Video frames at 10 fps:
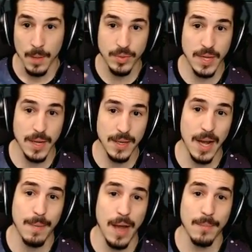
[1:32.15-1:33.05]
Protect,
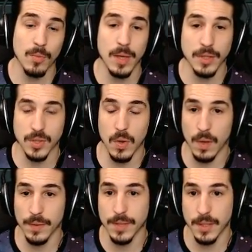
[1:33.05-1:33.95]
Carmine, Moonblast,
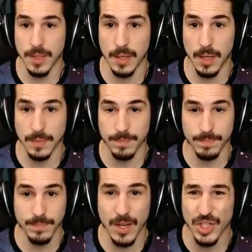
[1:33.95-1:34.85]
Scald is a,
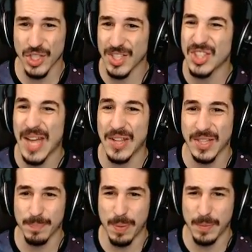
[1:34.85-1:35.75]
I should say standard,
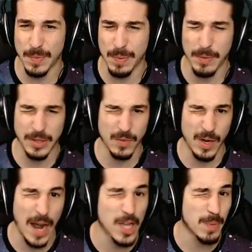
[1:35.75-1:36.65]
because people like to
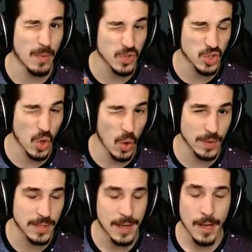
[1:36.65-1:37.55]
run Hydro Pump over
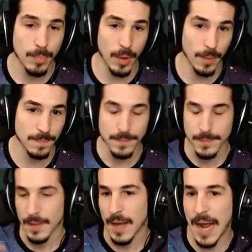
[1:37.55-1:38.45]
Scald, but
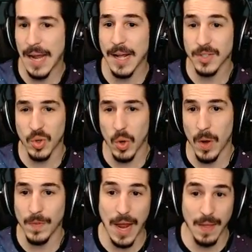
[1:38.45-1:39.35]
I got
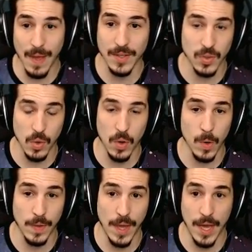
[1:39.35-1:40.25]
Scald, I like
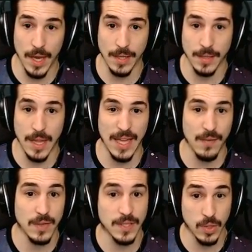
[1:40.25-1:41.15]
Scald, and I like
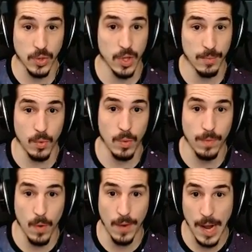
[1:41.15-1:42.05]
having a single target
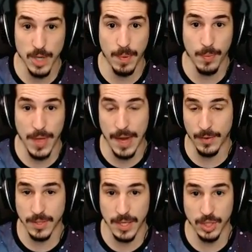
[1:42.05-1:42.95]
move over Hydro Pump with
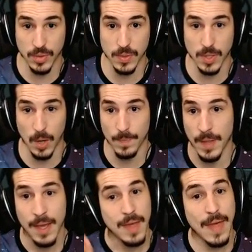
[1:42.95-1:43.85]
accuracy issues, so
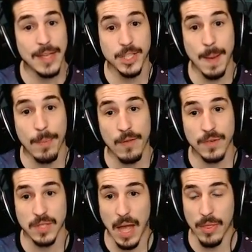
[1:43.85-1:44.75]
that's just my preference.